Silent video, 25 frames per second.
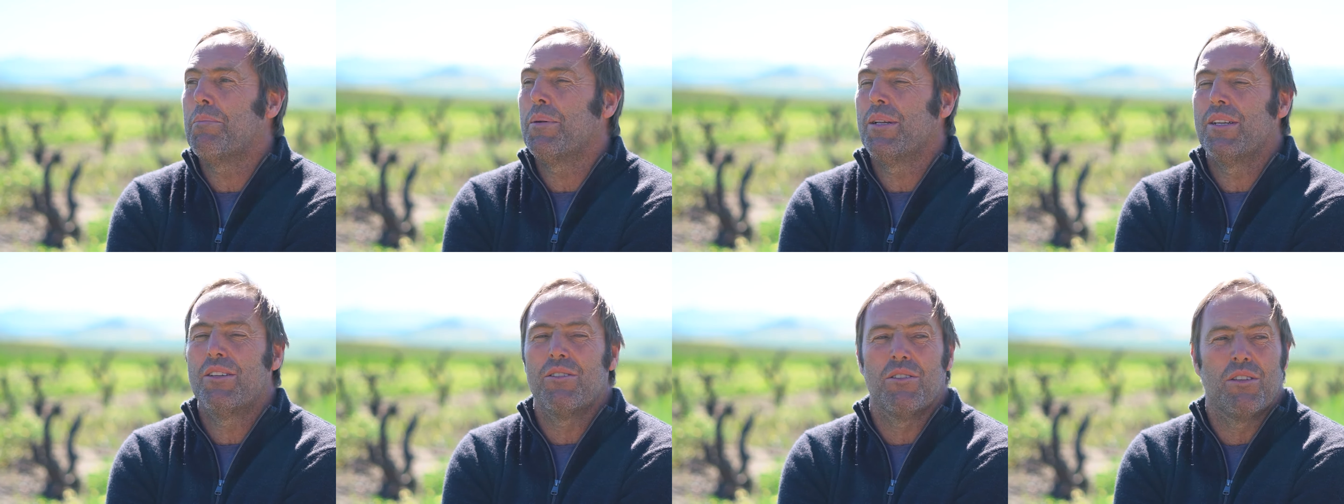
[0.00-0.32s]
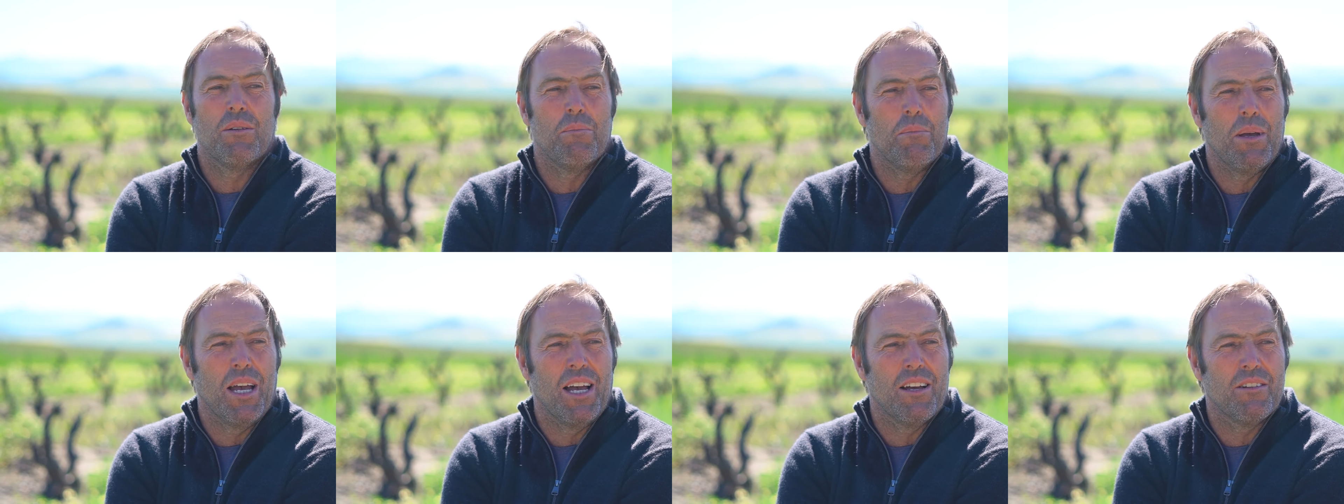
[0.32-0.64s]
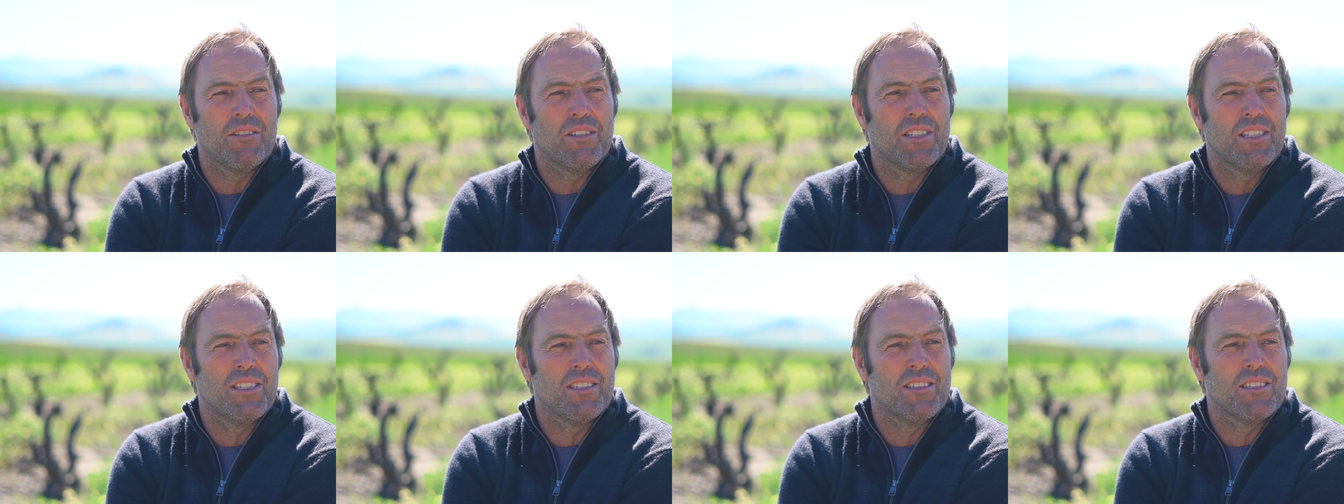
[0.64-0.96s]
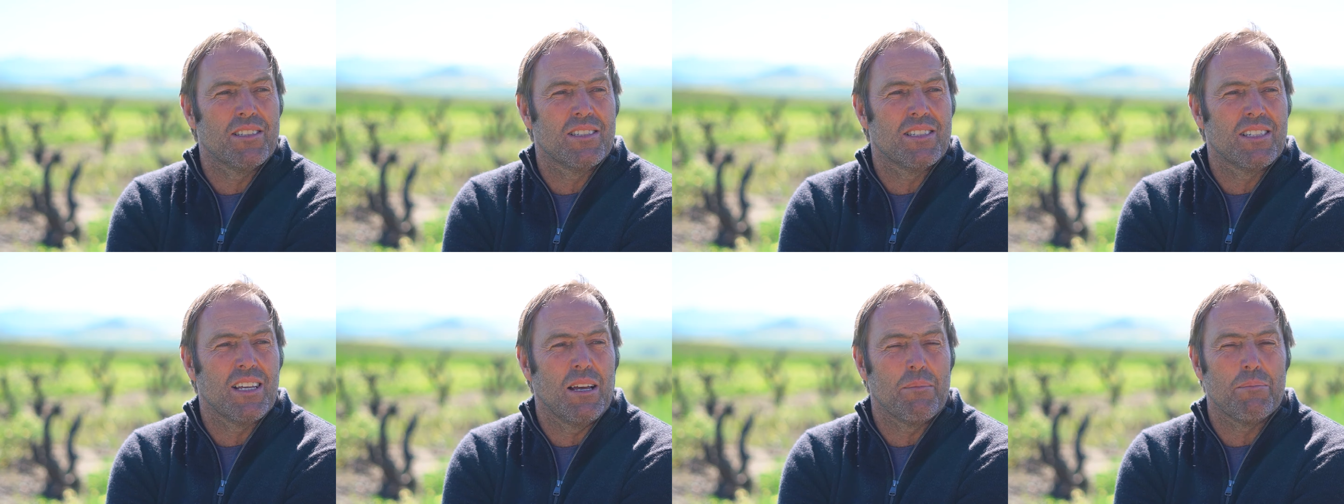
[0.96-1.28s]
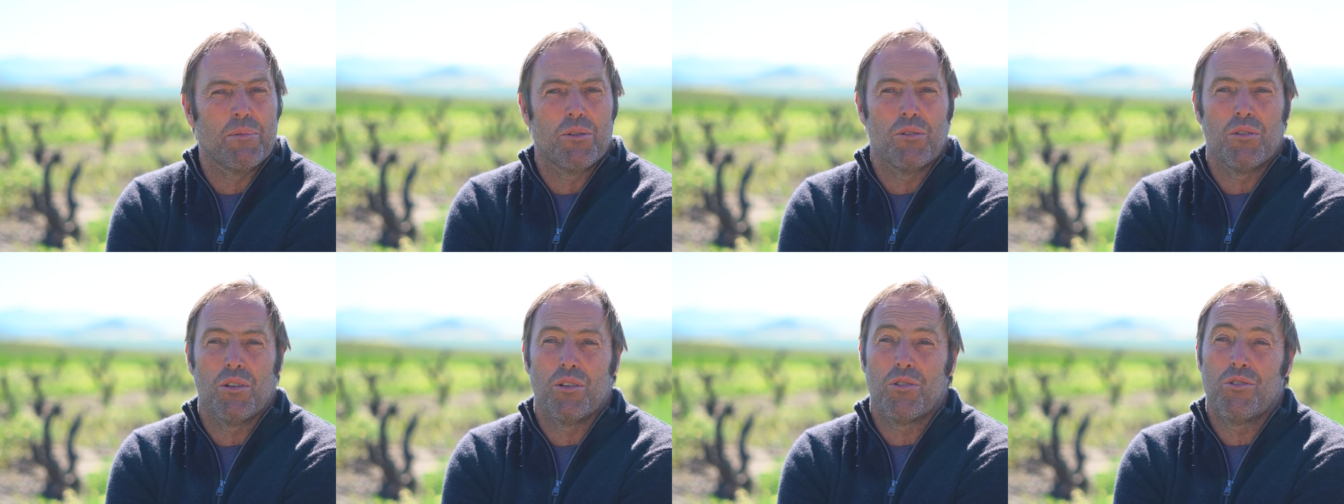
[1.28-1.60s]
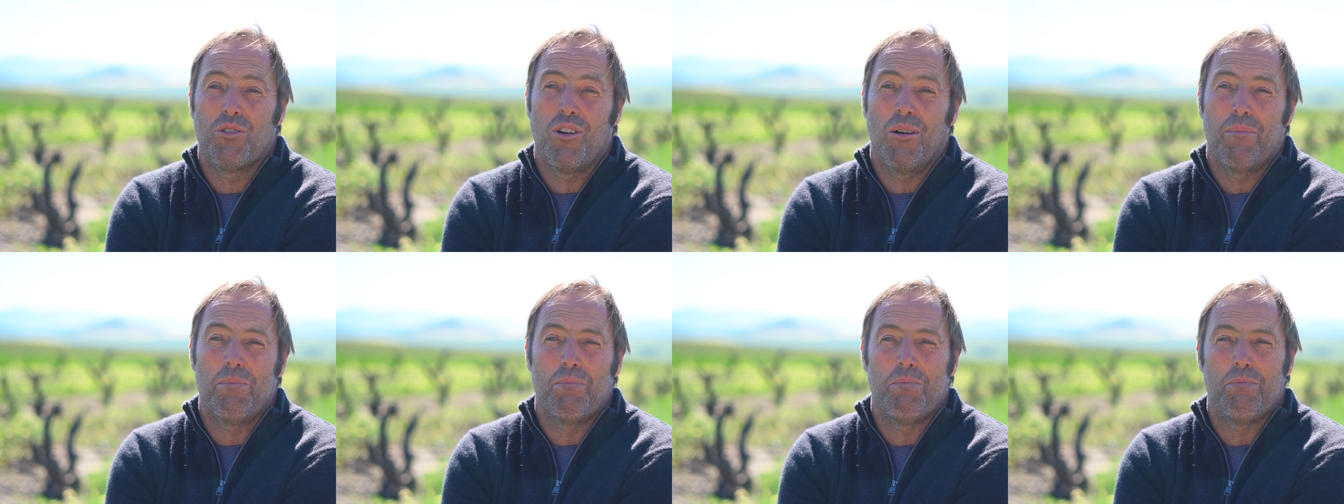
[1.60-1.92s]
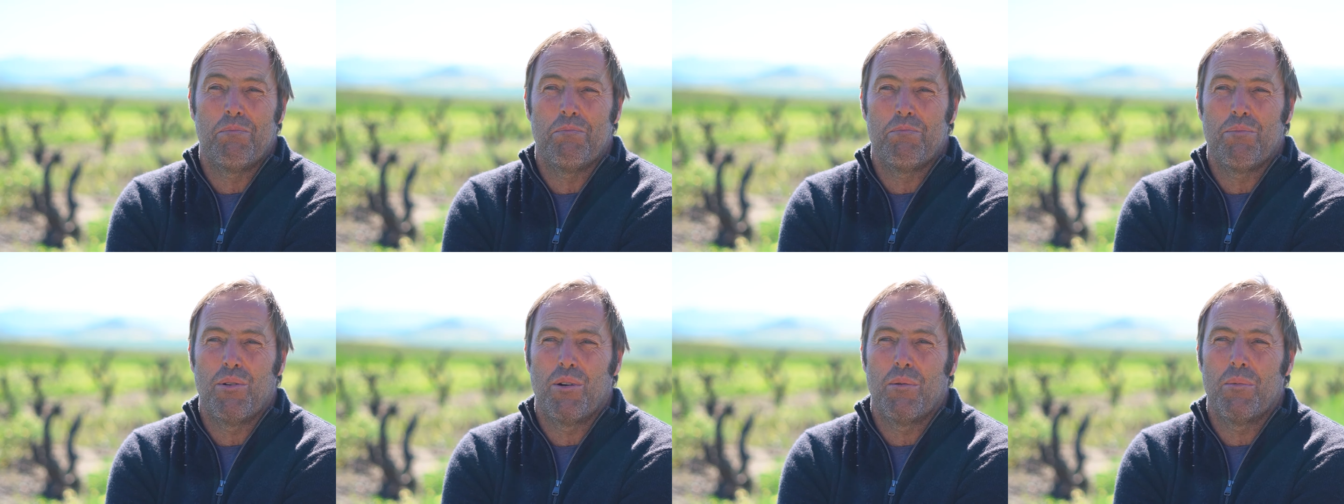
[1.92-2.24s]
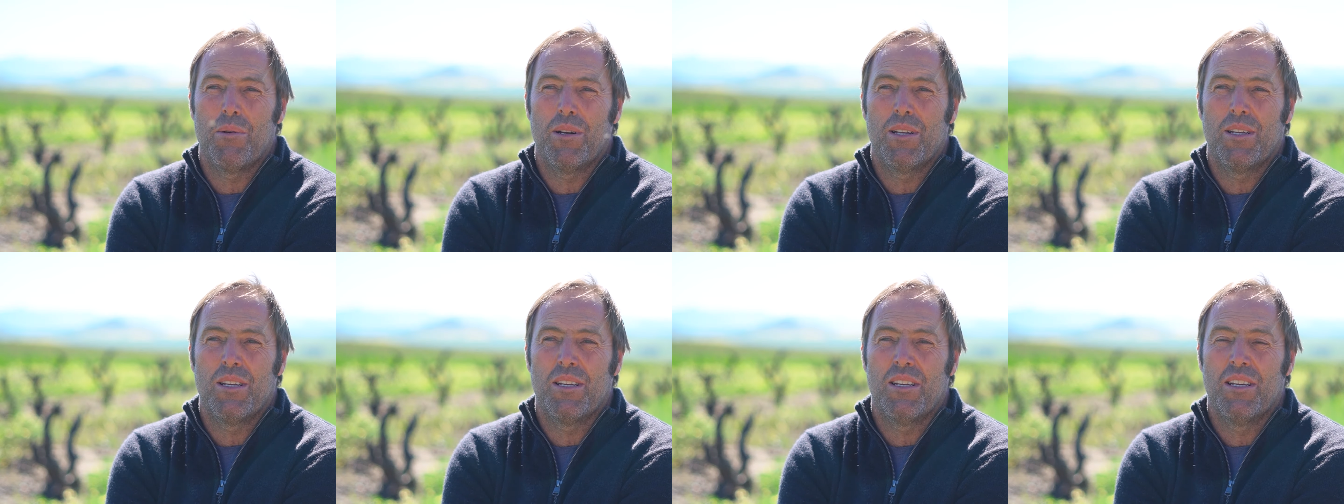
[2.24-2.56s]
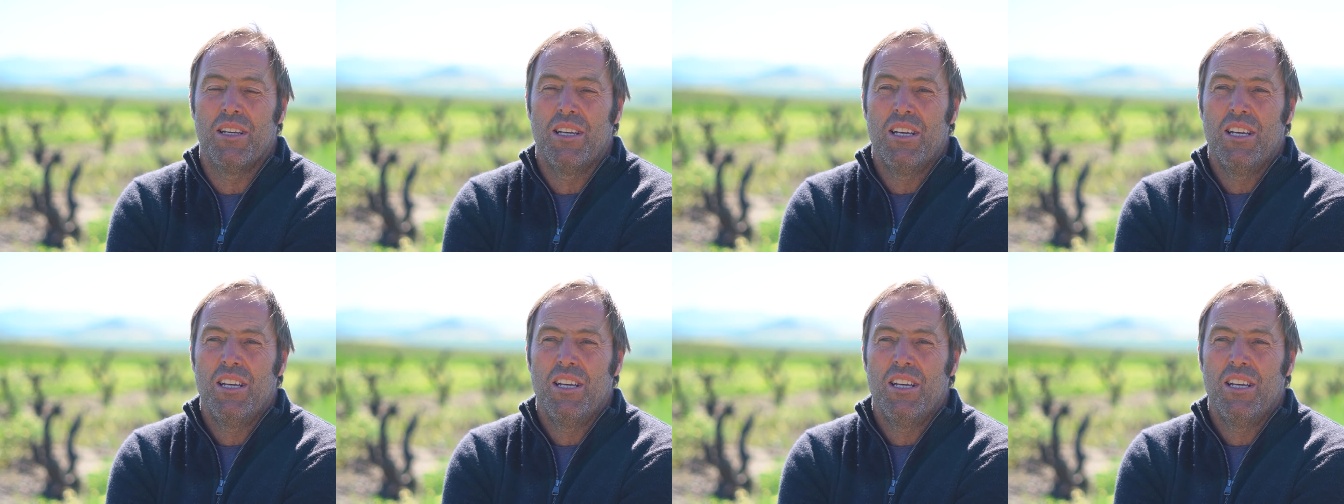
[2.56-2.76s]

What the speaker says: into the mountains, up to the top, probably